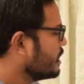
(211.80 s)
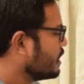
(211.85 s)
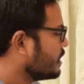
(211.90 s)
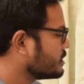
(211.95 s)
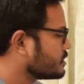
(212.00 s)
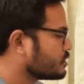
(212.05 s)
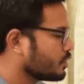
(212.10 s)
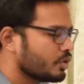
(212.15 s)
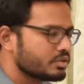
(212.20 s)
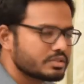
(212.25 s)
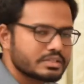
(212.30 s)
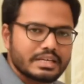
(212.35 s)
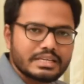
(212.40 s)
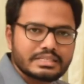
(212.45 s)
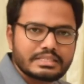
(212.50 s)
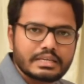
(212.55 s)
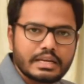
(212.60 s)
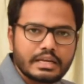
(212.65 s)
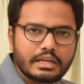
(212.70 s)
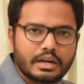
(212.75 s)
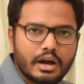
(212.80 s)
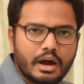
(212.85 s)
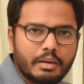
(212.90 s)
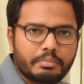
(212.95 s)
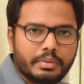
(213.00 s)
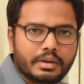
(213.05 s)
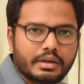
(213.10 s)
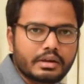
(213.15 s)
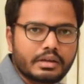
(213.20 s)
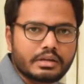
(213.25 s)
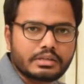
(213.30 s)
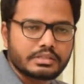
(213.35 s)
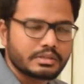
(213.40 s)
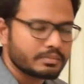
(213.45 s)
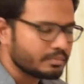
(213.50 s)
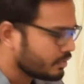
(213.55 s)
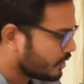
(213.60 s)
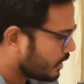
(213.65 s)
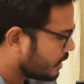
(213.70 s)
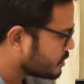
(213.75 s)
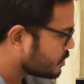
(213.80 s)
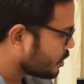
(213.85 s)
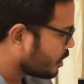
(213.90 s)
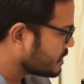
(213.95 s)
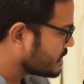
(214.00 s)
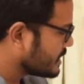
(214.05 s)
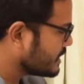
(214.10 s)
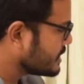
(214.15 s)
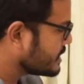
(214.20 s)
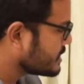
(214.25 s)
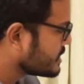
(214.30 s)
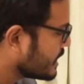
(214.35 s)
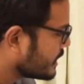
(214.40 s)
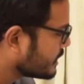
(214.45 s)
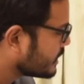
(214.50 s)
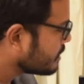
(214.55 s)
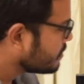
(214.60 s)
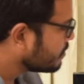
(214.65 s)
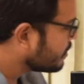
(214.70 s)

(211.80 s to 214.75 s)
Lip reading: a sausage link appearance. The sausage is nothing